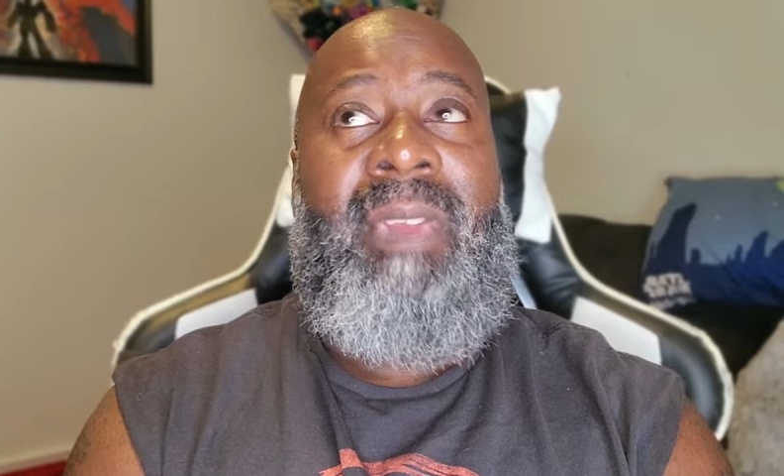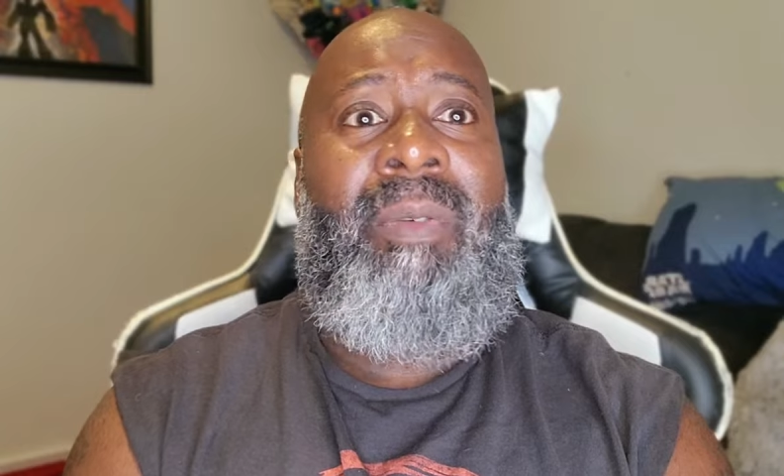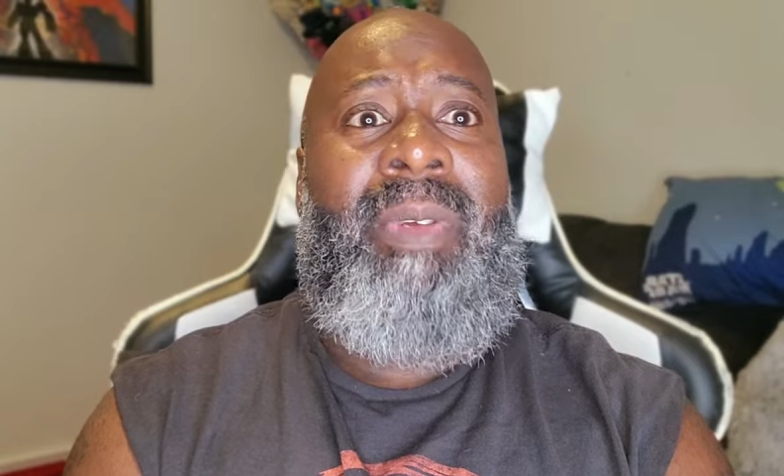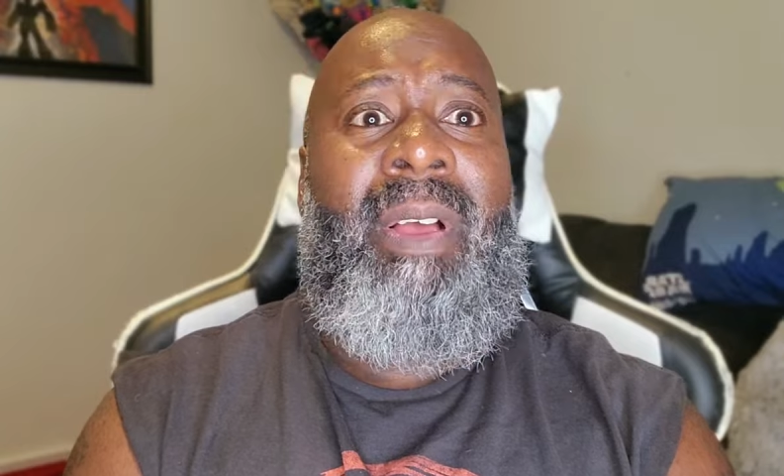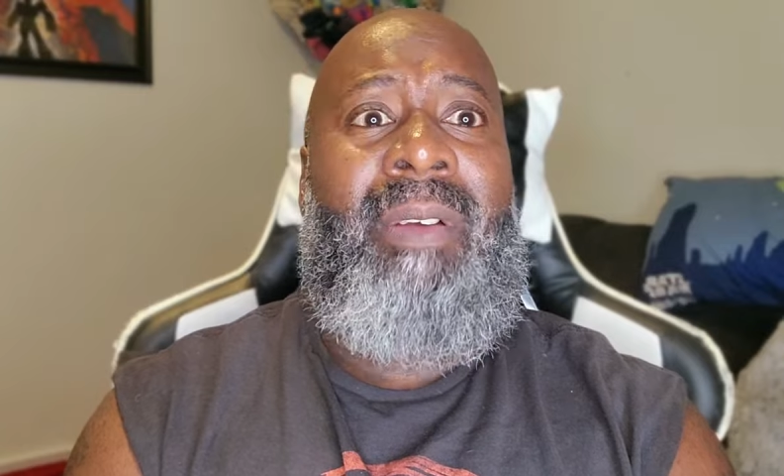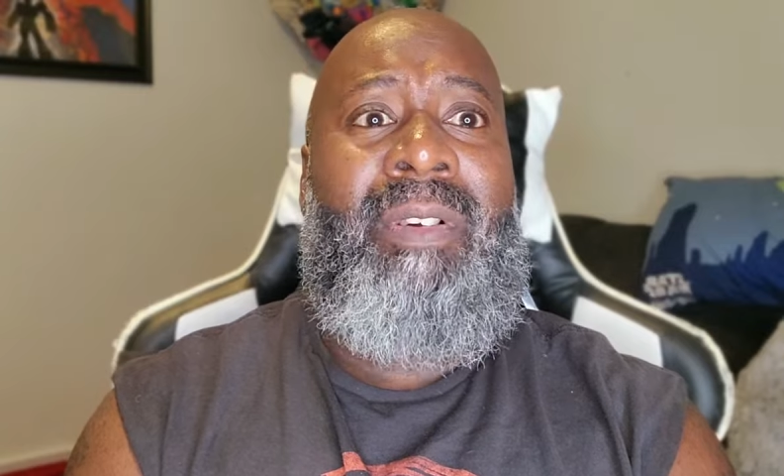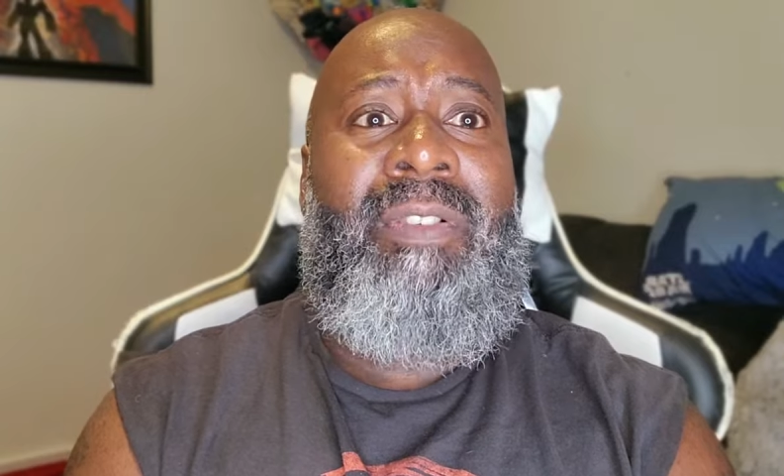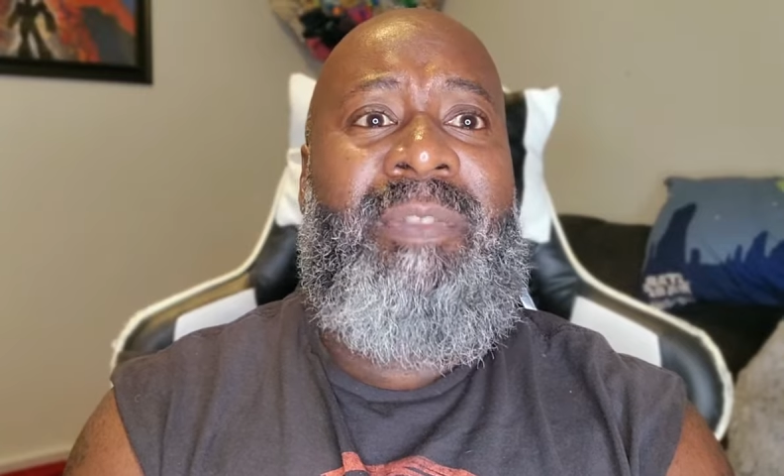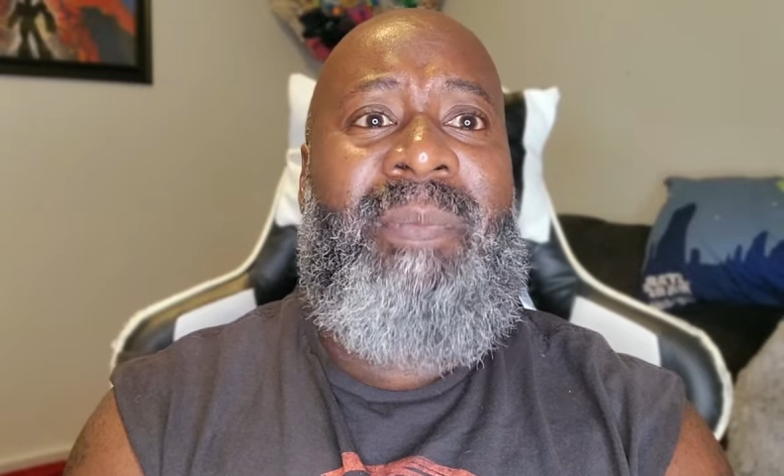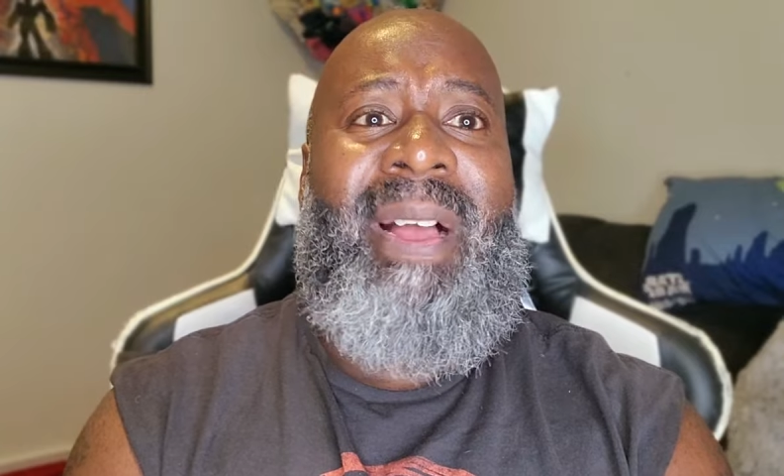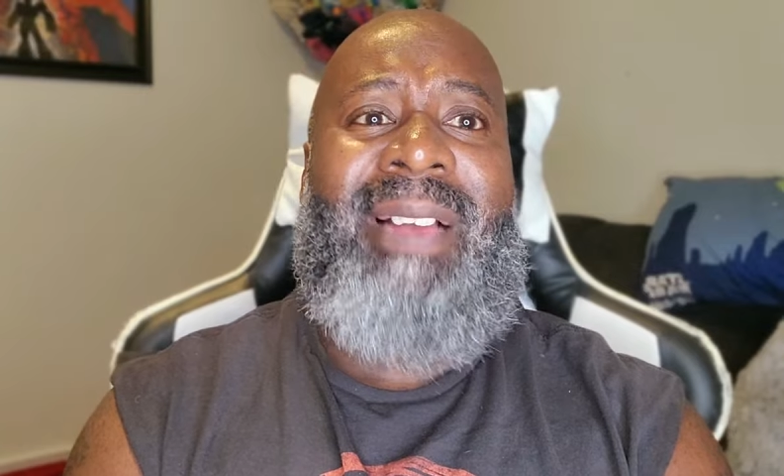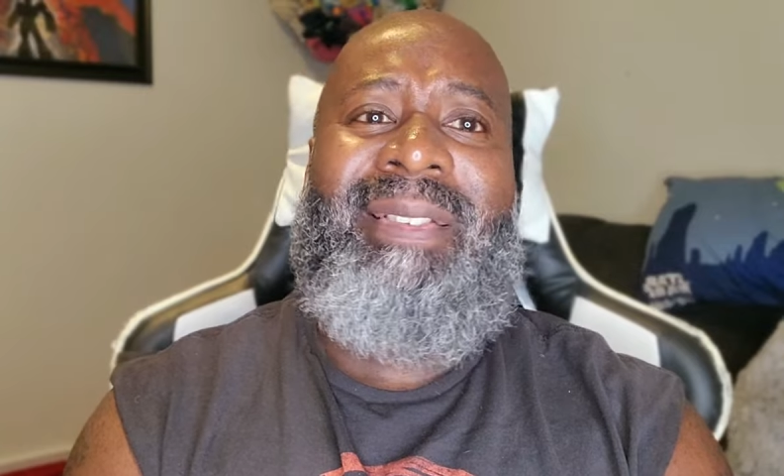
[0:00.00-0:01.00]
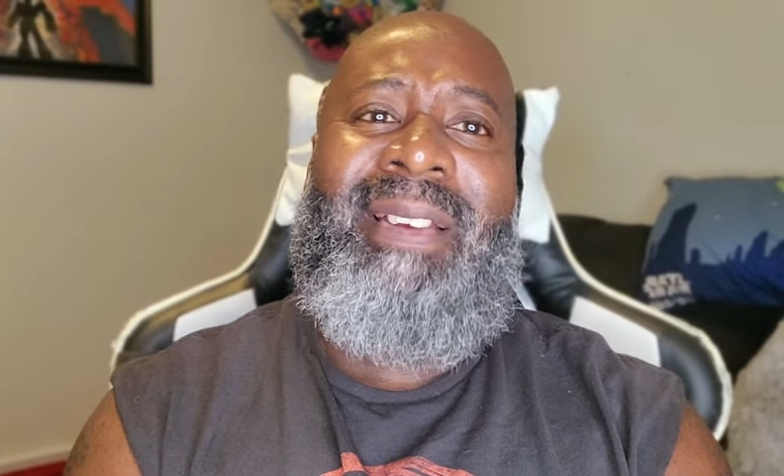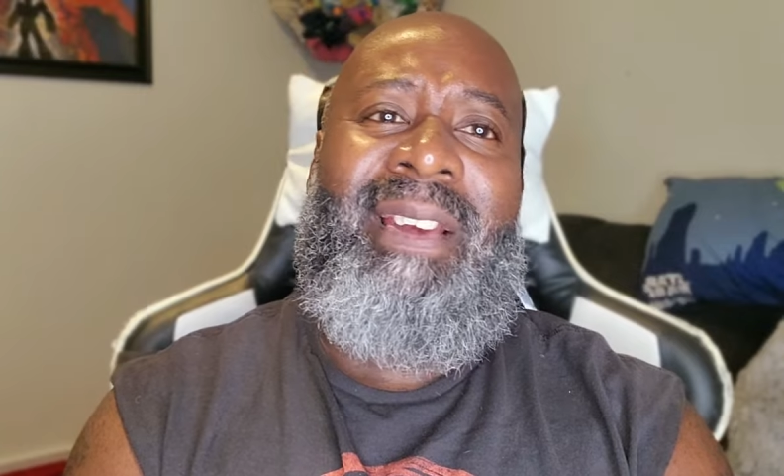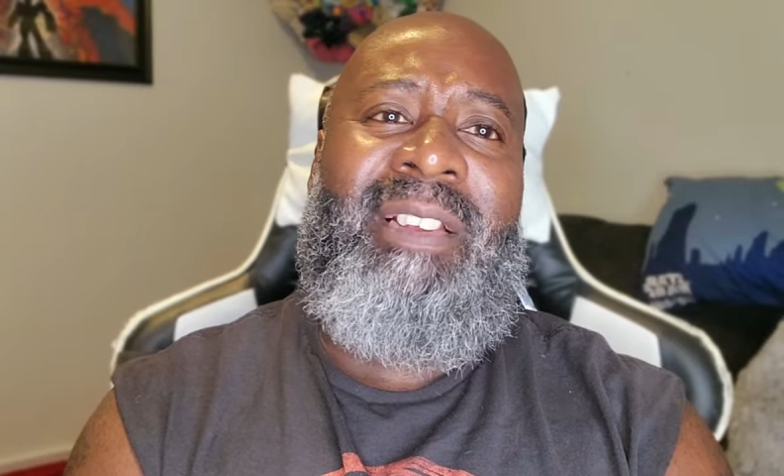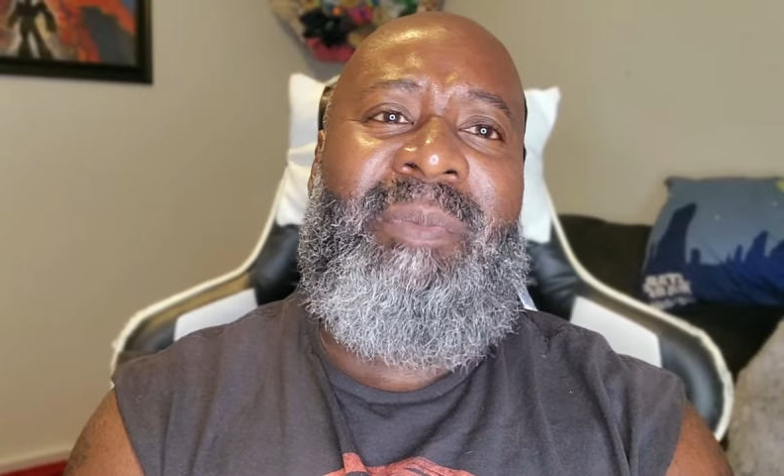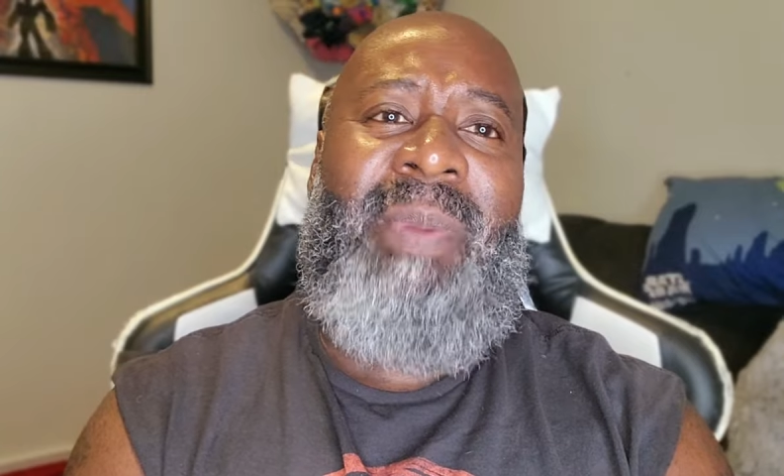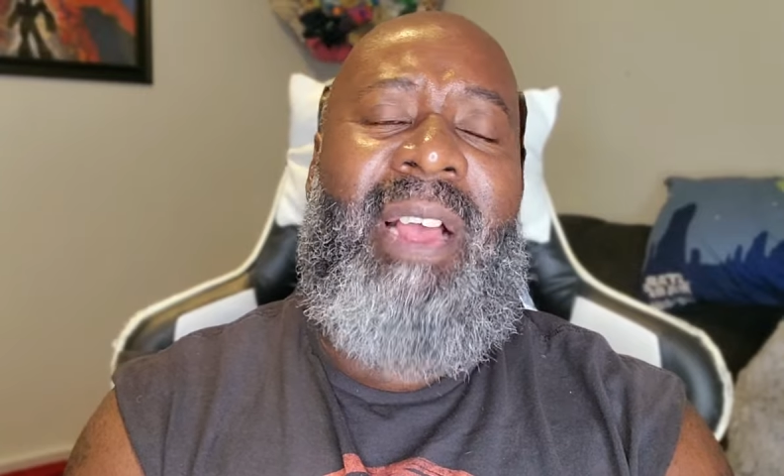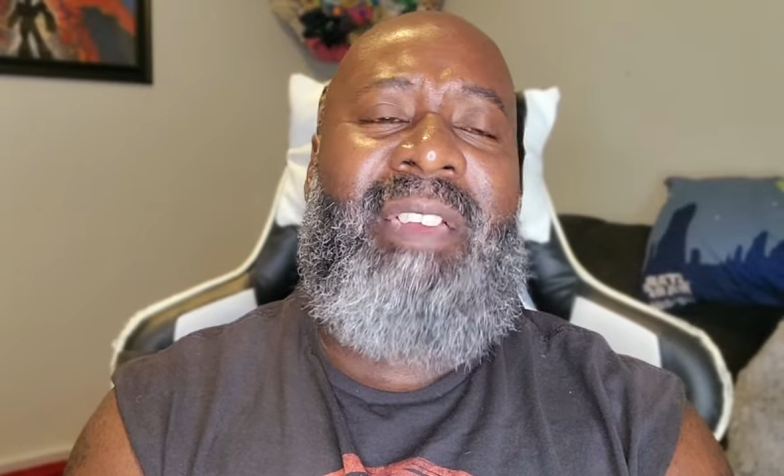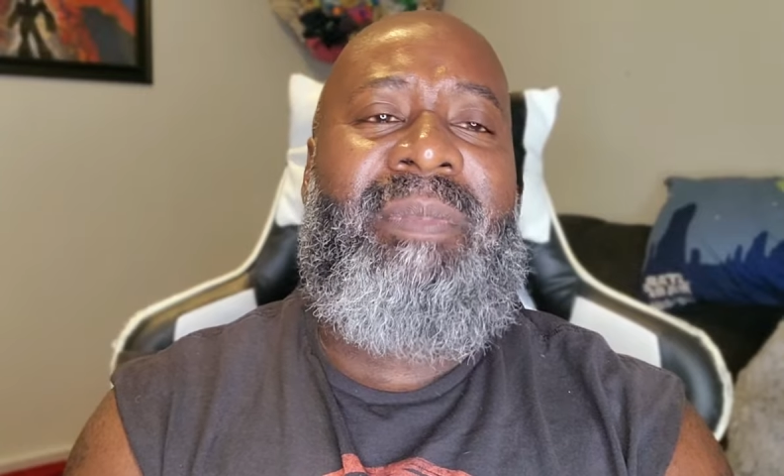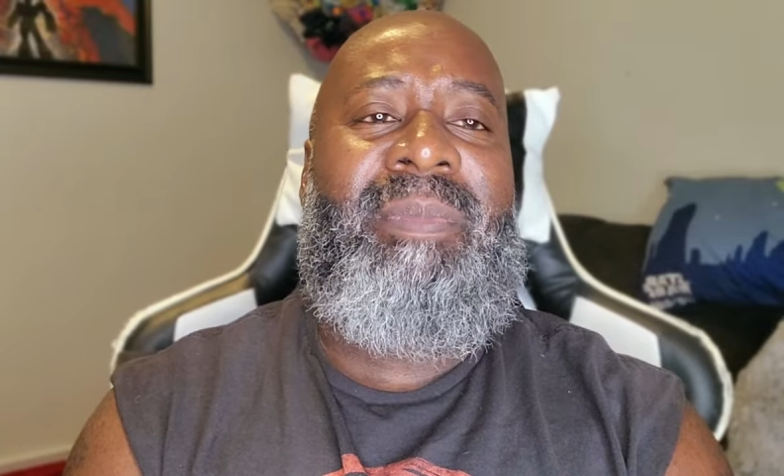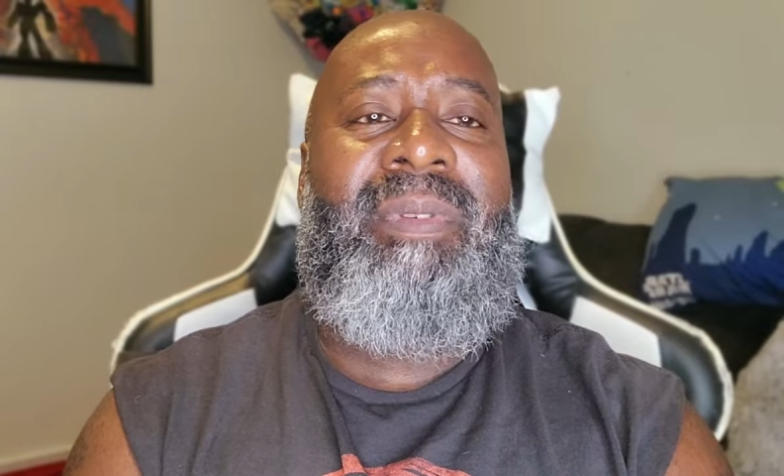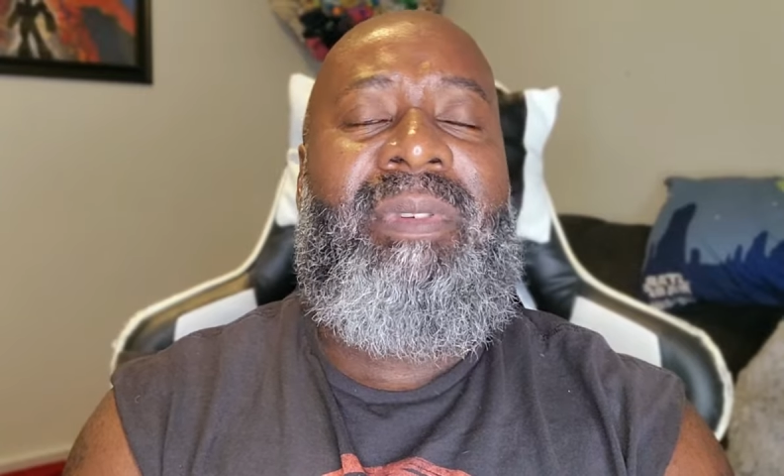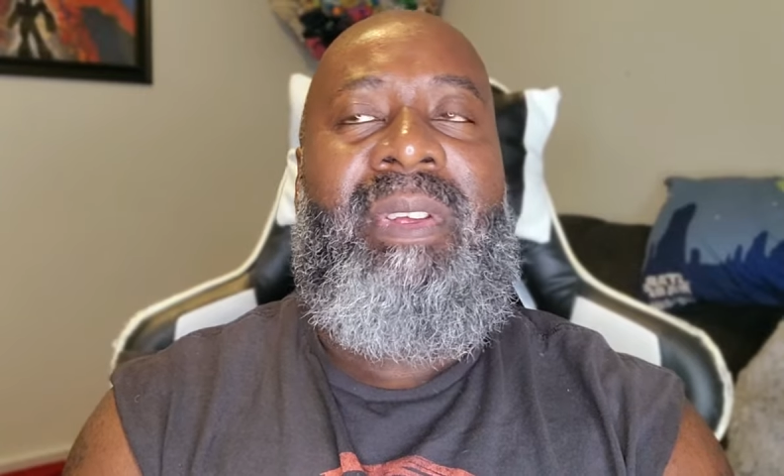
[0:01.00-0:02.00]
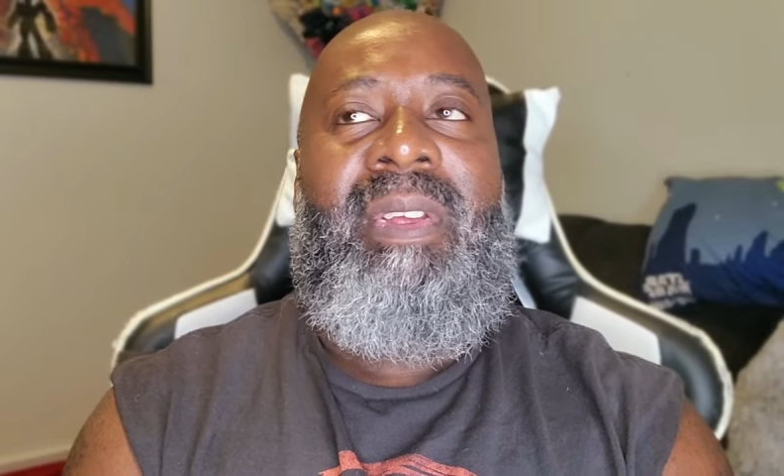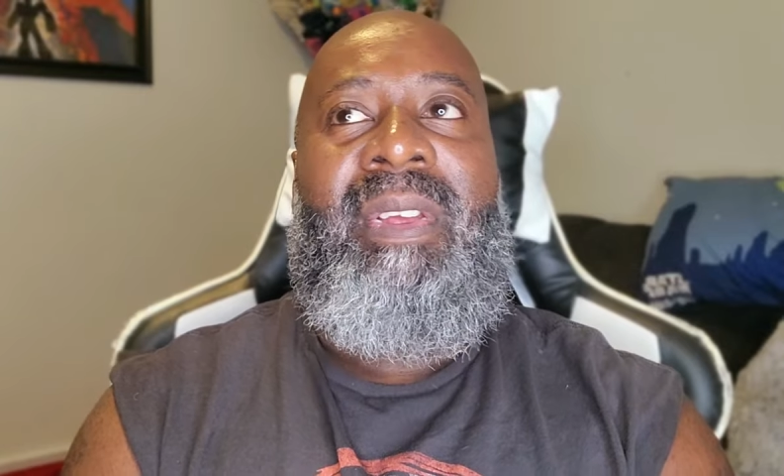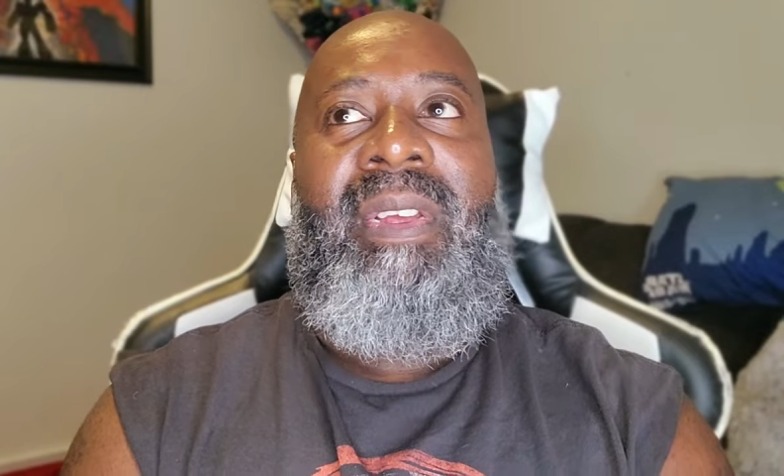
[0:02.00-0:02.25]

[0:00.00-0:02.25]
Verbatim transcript: Now, we all know it's boxing and it's possible.